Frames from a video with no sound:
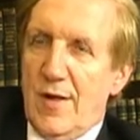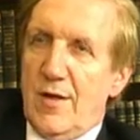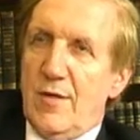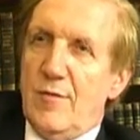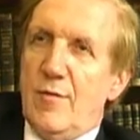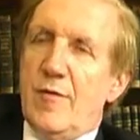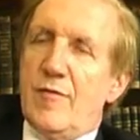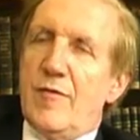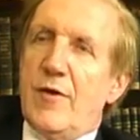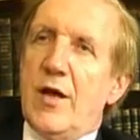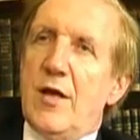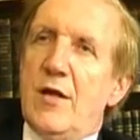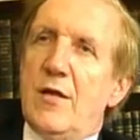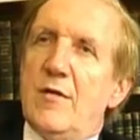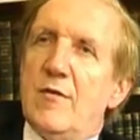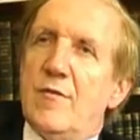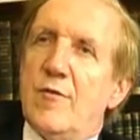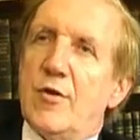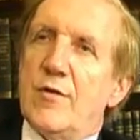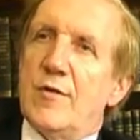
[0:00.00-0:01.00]
we
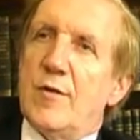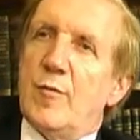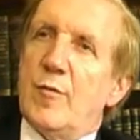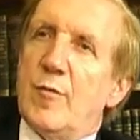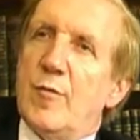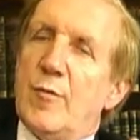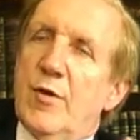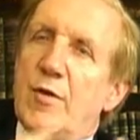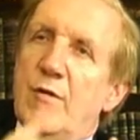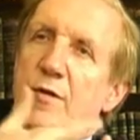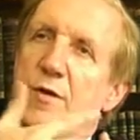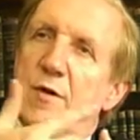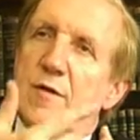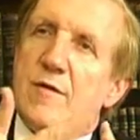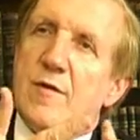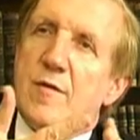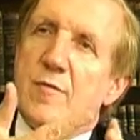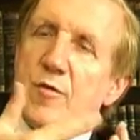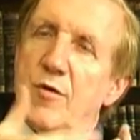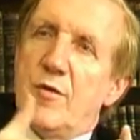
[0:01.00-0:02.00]
find, for example, between these
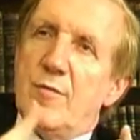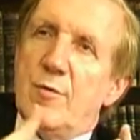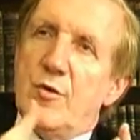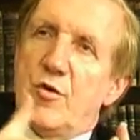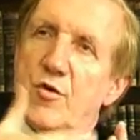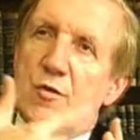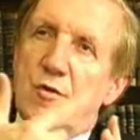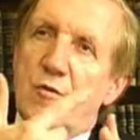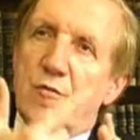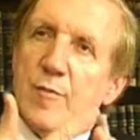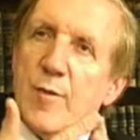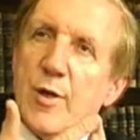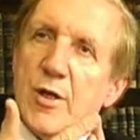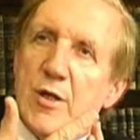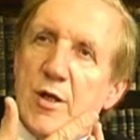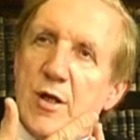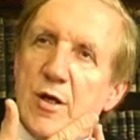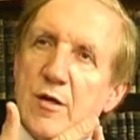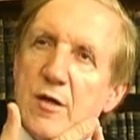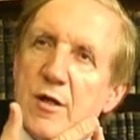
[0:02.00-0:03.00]
different species of
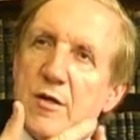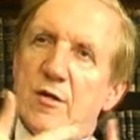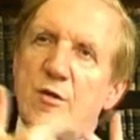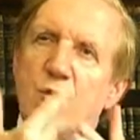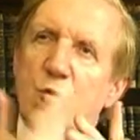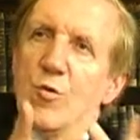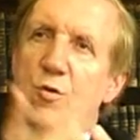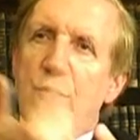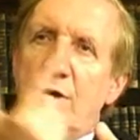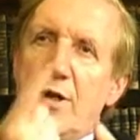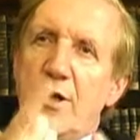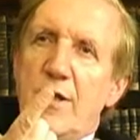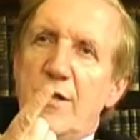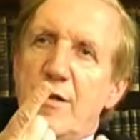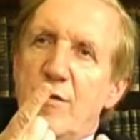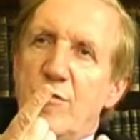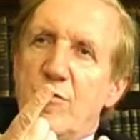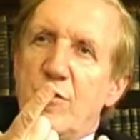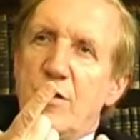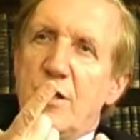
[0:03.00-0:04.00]
bacteria totally
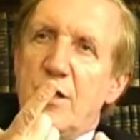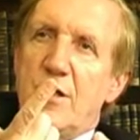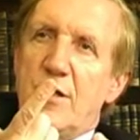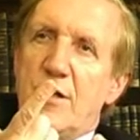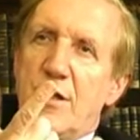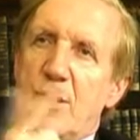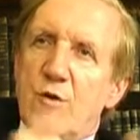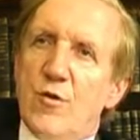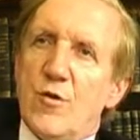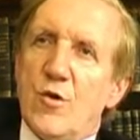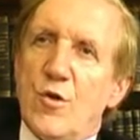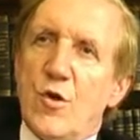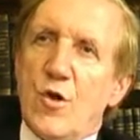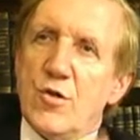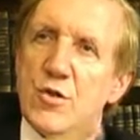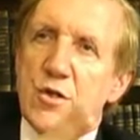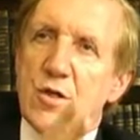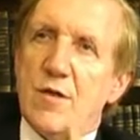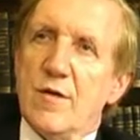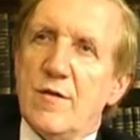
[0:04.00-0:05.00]
different
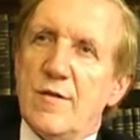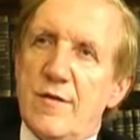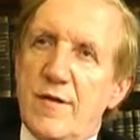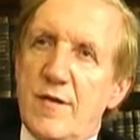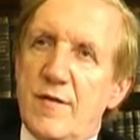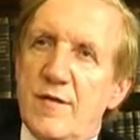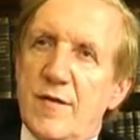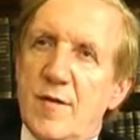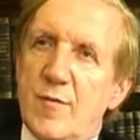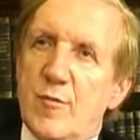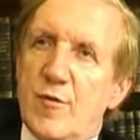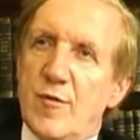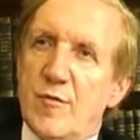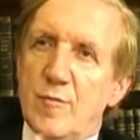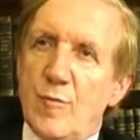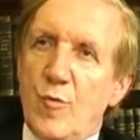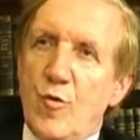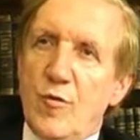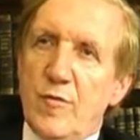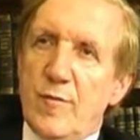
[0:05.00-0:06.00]
technological systems
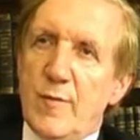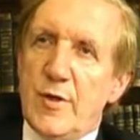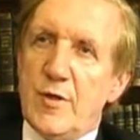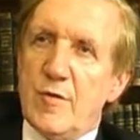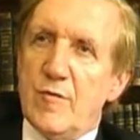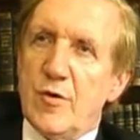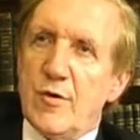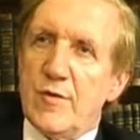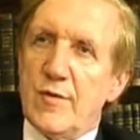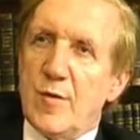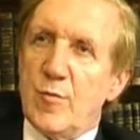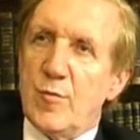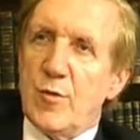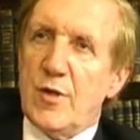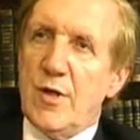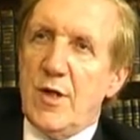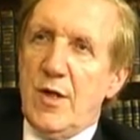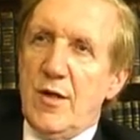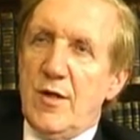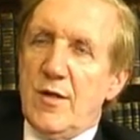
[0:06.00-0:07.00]
of movement. For
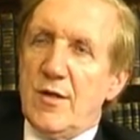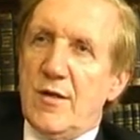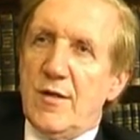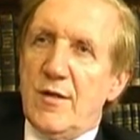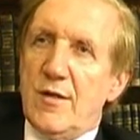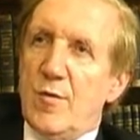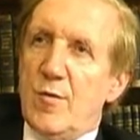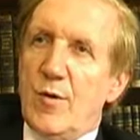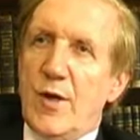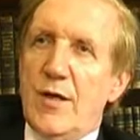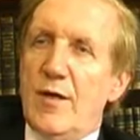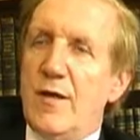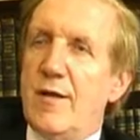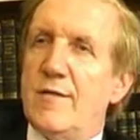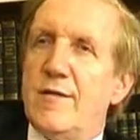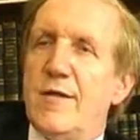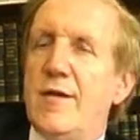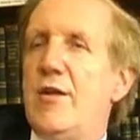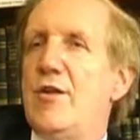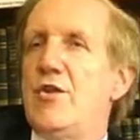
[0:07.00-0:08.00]
example, the one
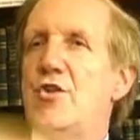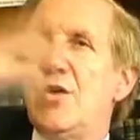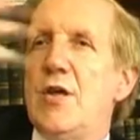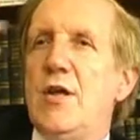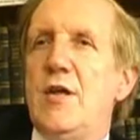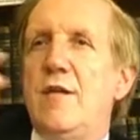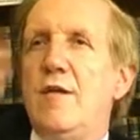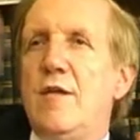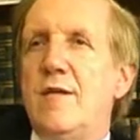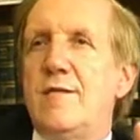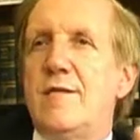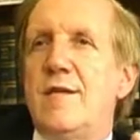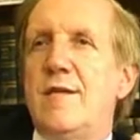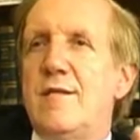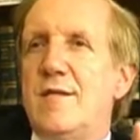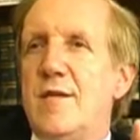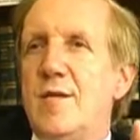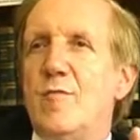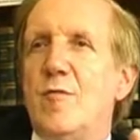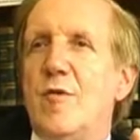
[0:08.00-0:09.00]
has an ingenious
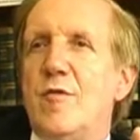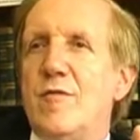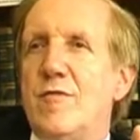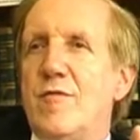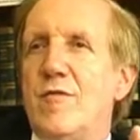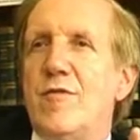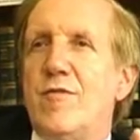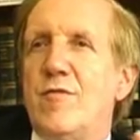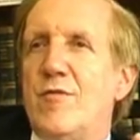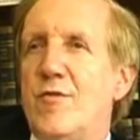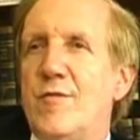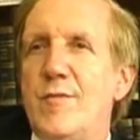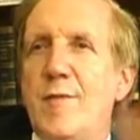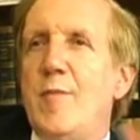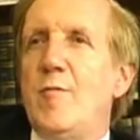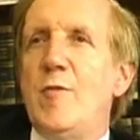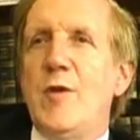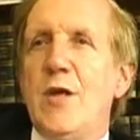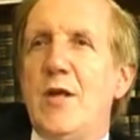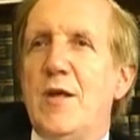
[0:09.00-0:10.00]
system of
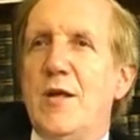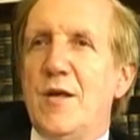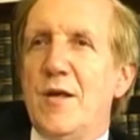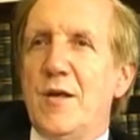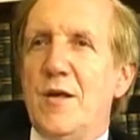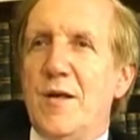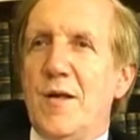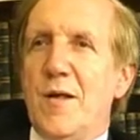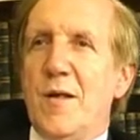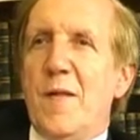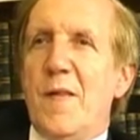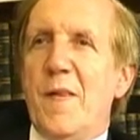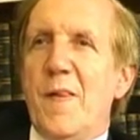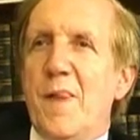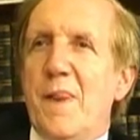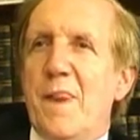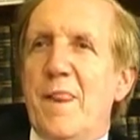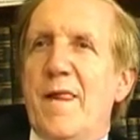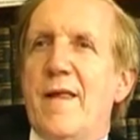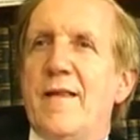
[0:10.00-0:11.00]
swimming
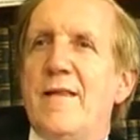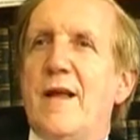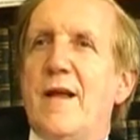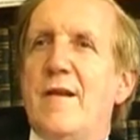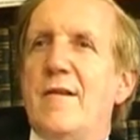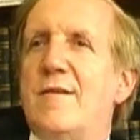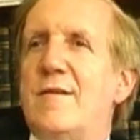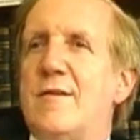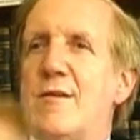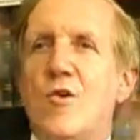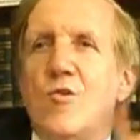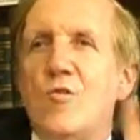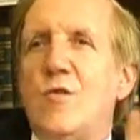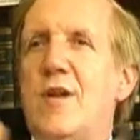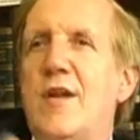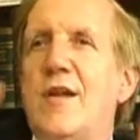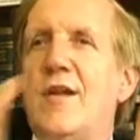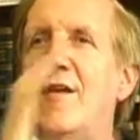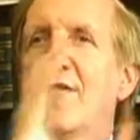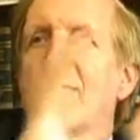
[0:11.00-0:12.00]
that is
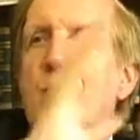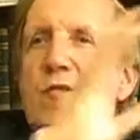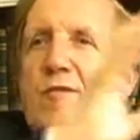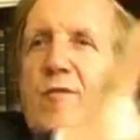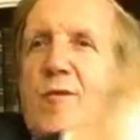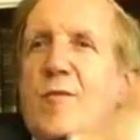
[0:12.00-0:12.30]
totally different